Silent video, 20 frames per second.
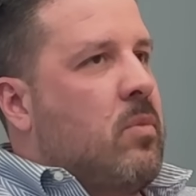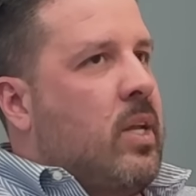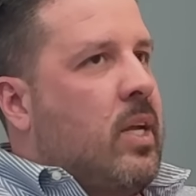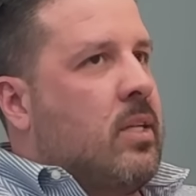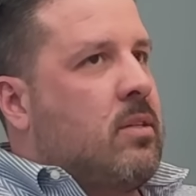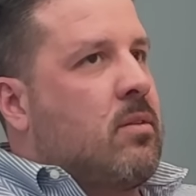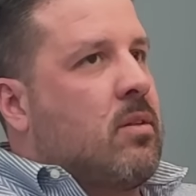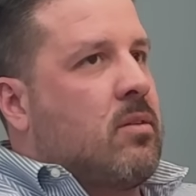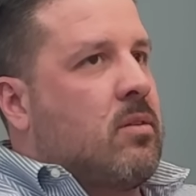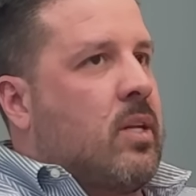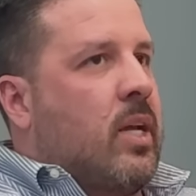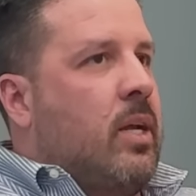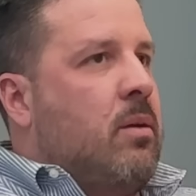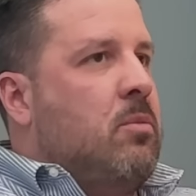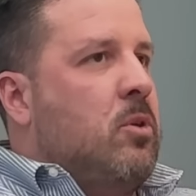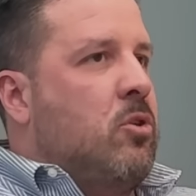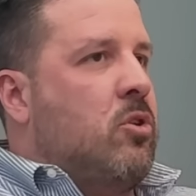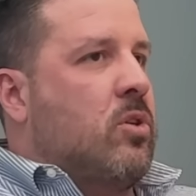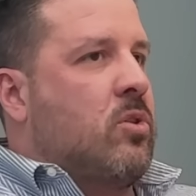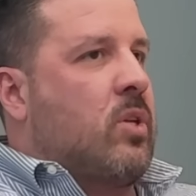It's the same.
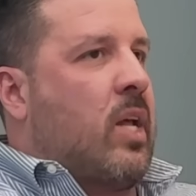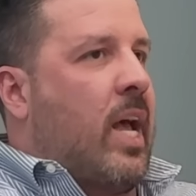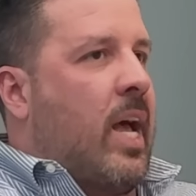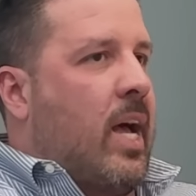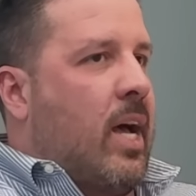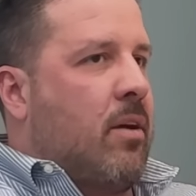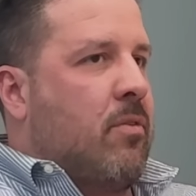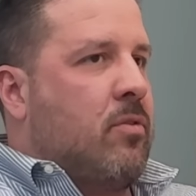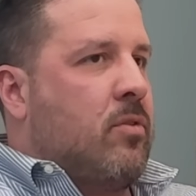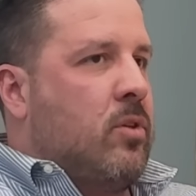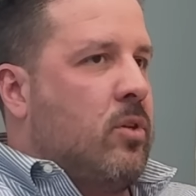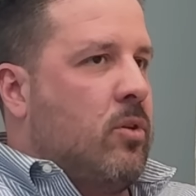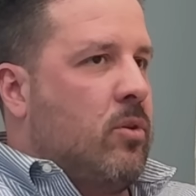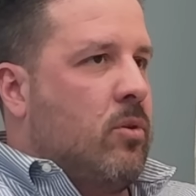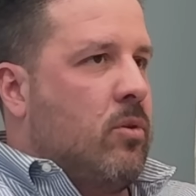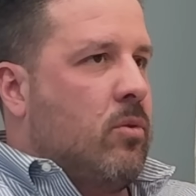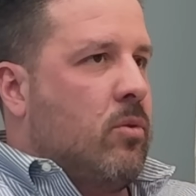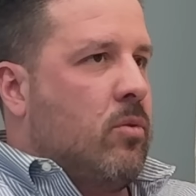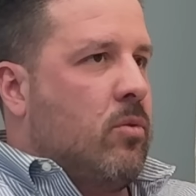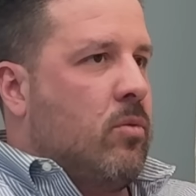You just have
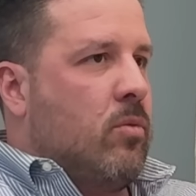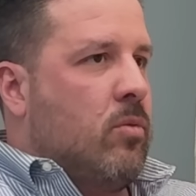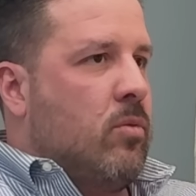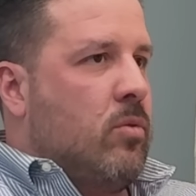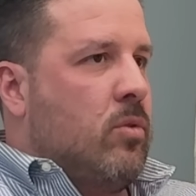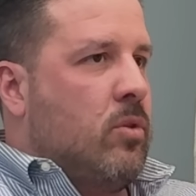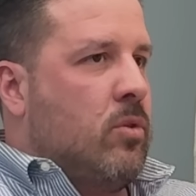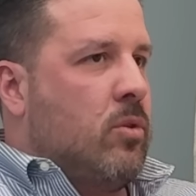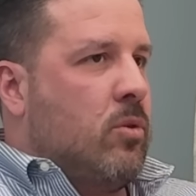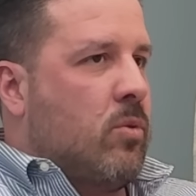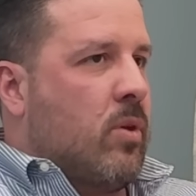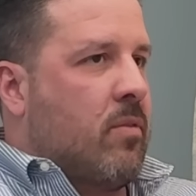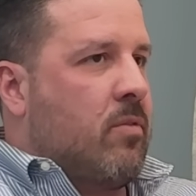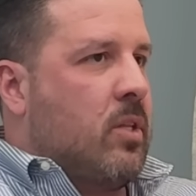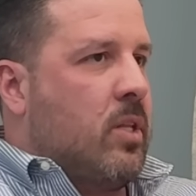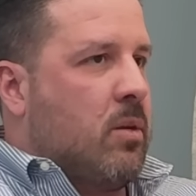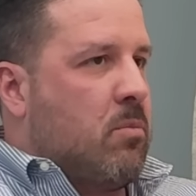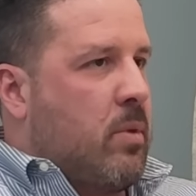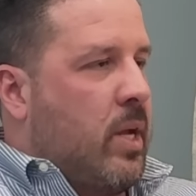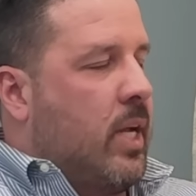to, you do
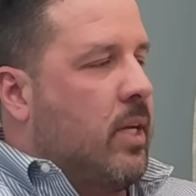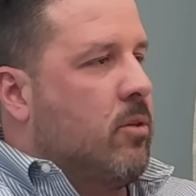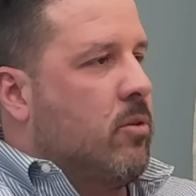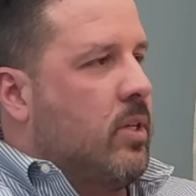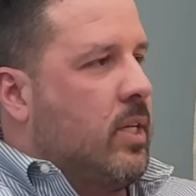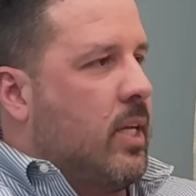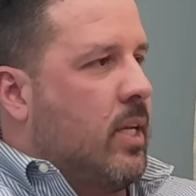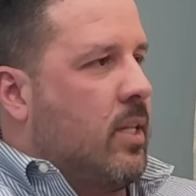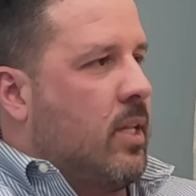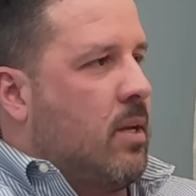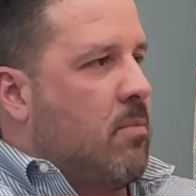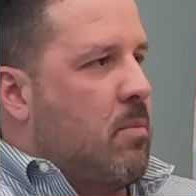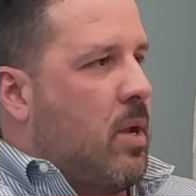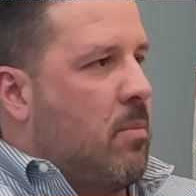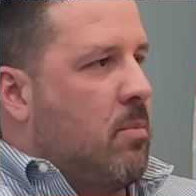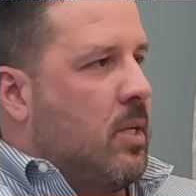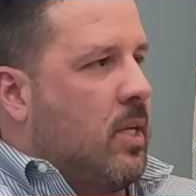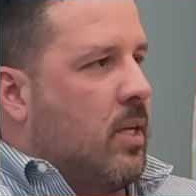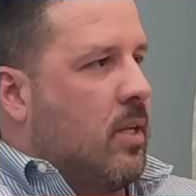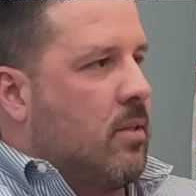everything manually. And then
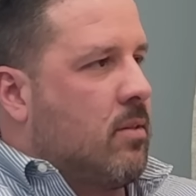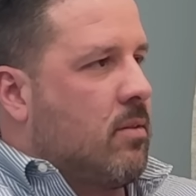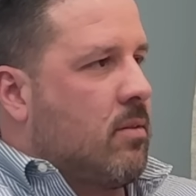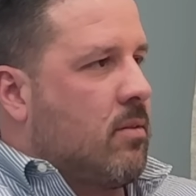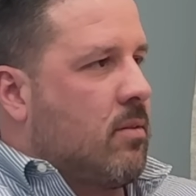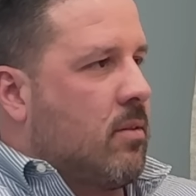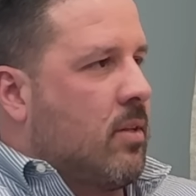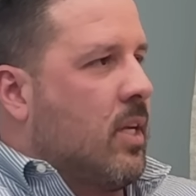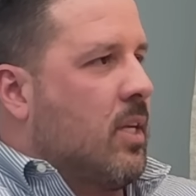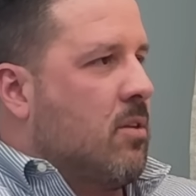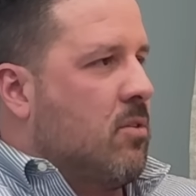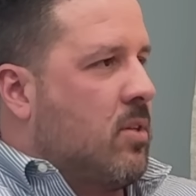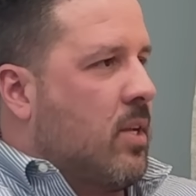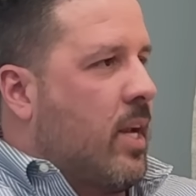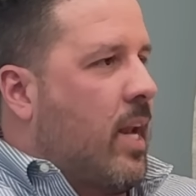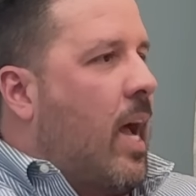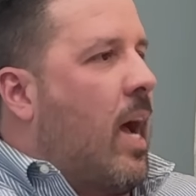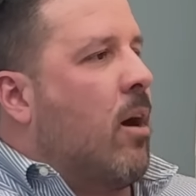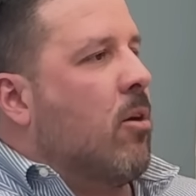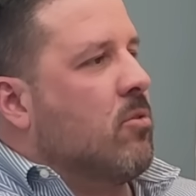maybe it's, like you
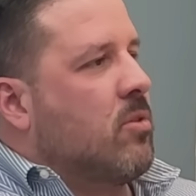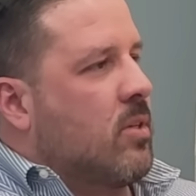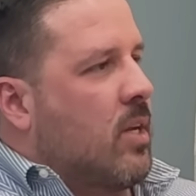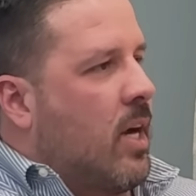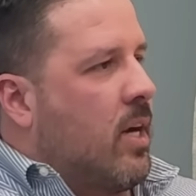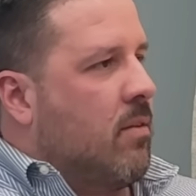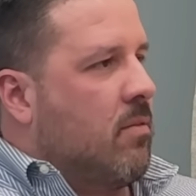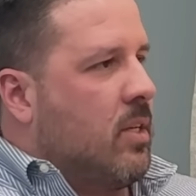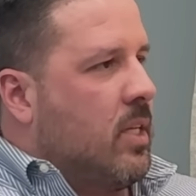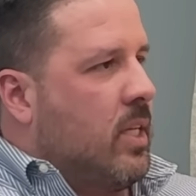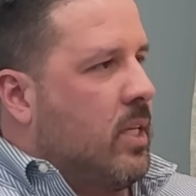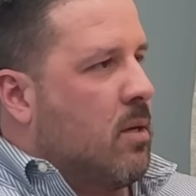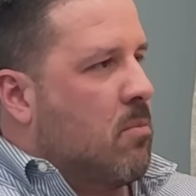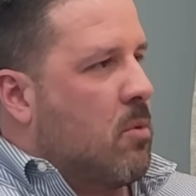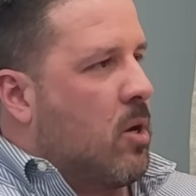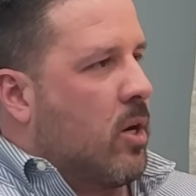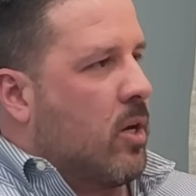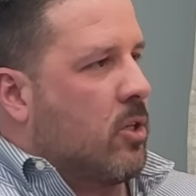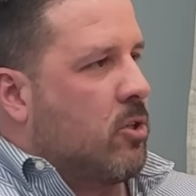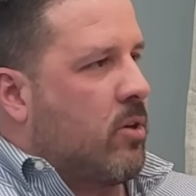said, outside of the
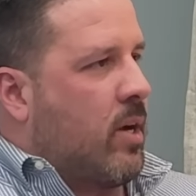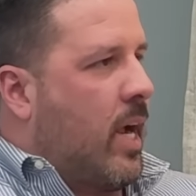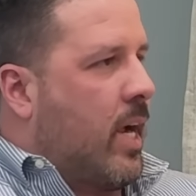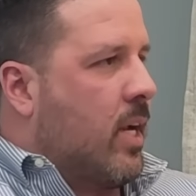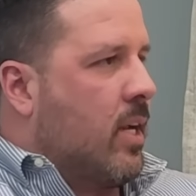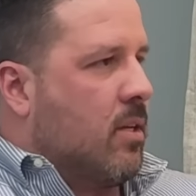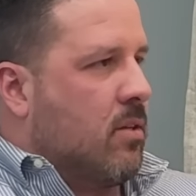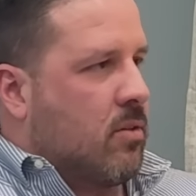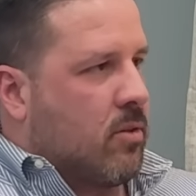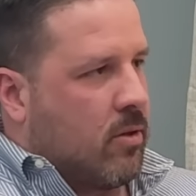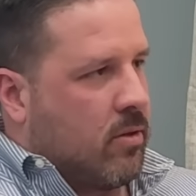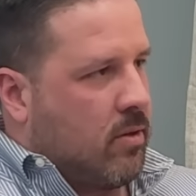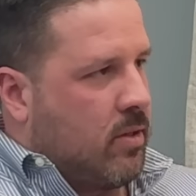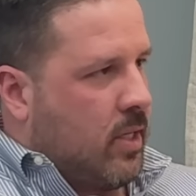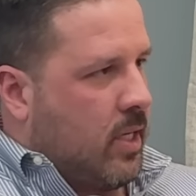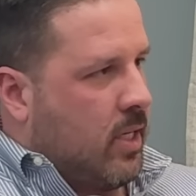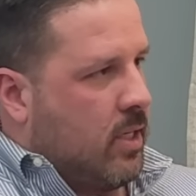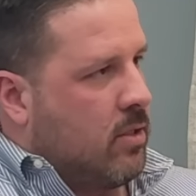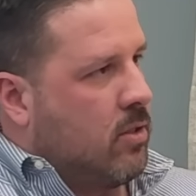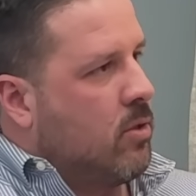EMR, tracking certain
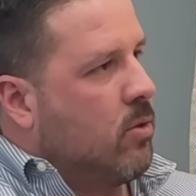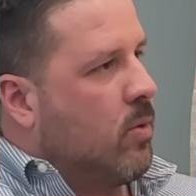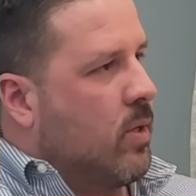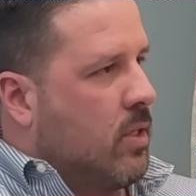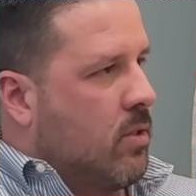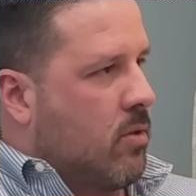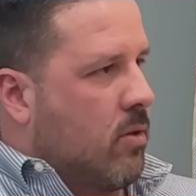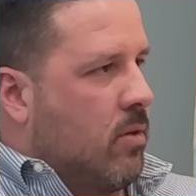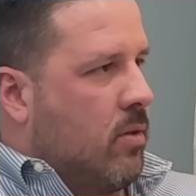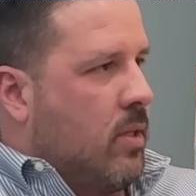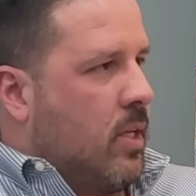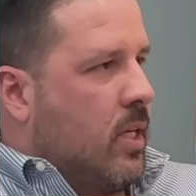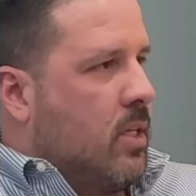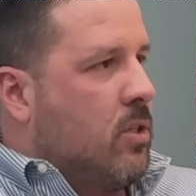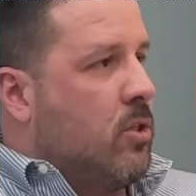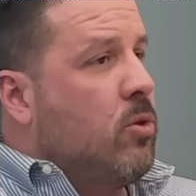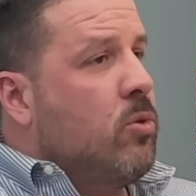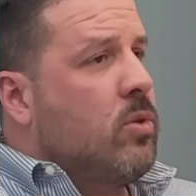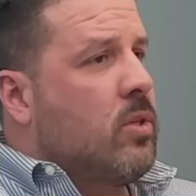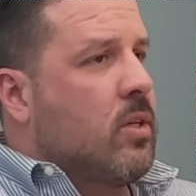things, doing certain
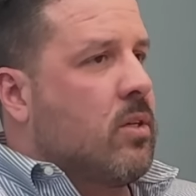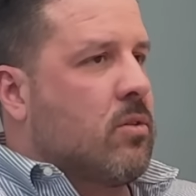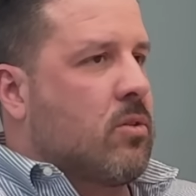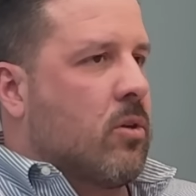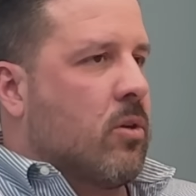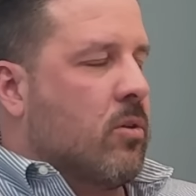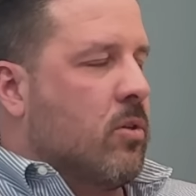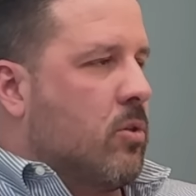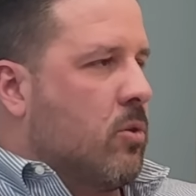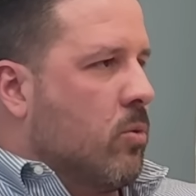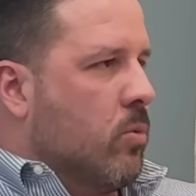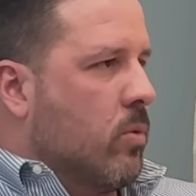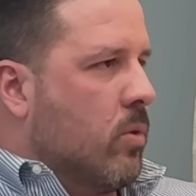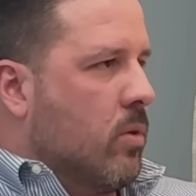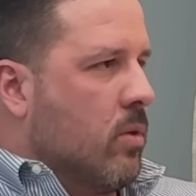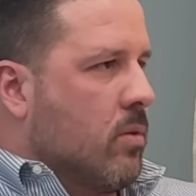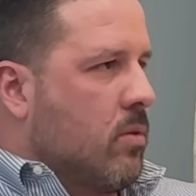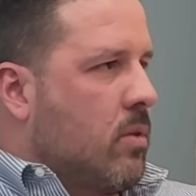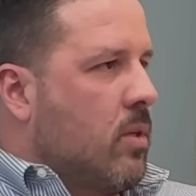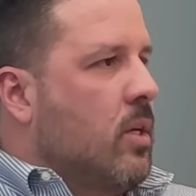things, using certain
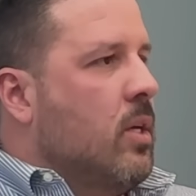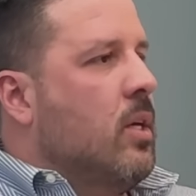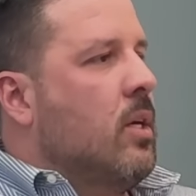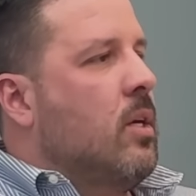tools,